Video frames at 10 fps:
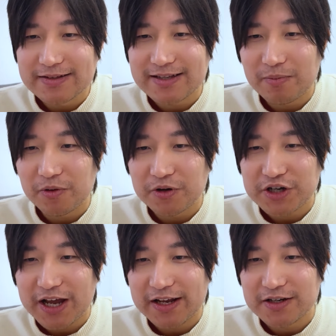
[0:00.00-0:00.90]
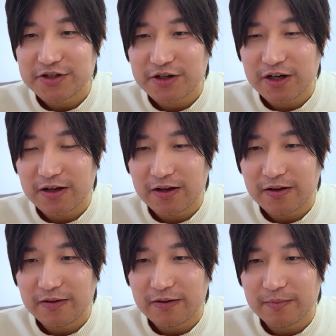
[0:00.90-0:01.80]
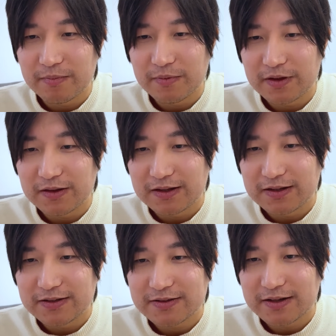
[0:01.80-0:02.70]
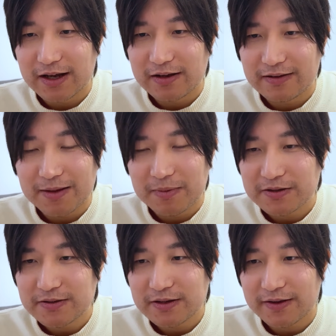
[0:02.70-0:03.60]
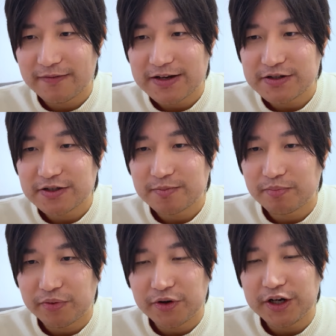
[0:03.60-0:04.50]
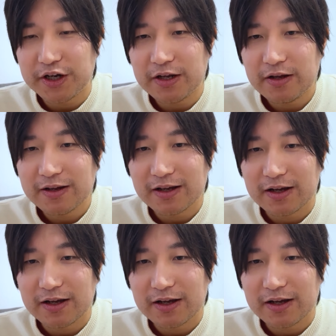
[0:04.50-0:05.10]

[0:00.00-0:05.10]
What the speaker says: it's able to change these namings conventions pretty,